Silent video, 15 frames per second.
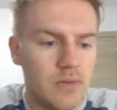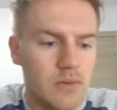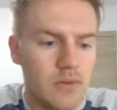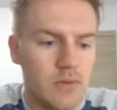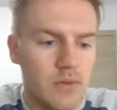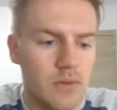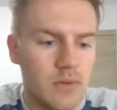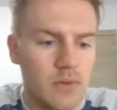
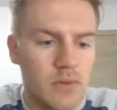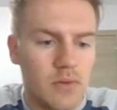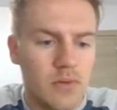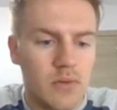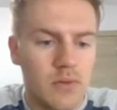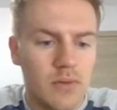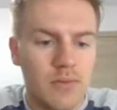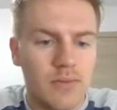
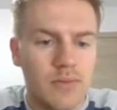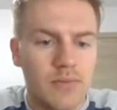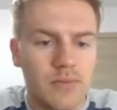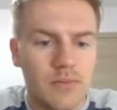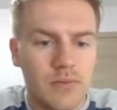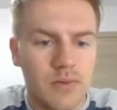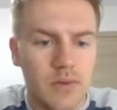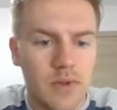
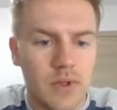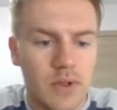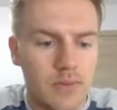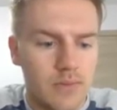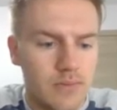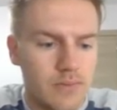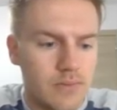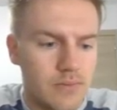
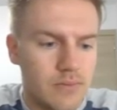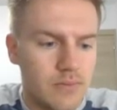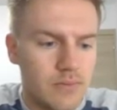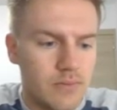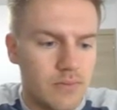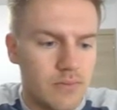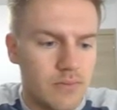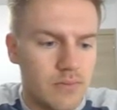
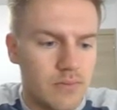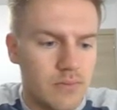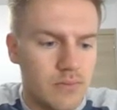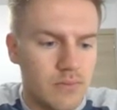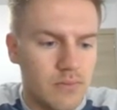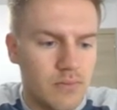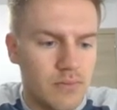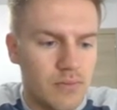
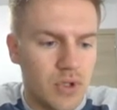(no one is talking)